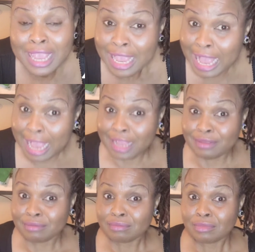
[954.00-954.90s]

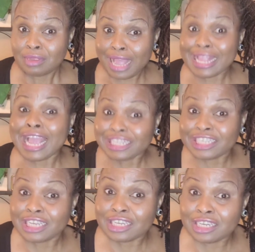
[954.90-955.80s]
And I
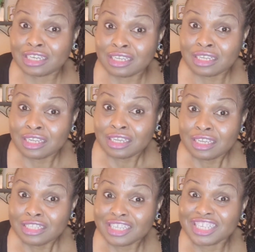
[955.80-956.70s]
think
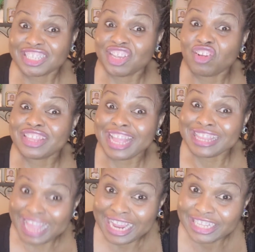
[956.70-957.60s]
this is the
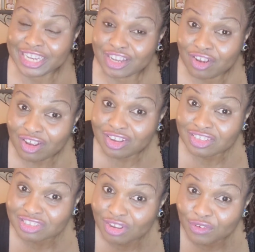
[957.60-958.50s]
underlying
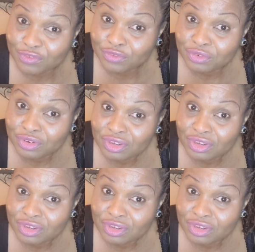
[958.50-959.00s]
cause of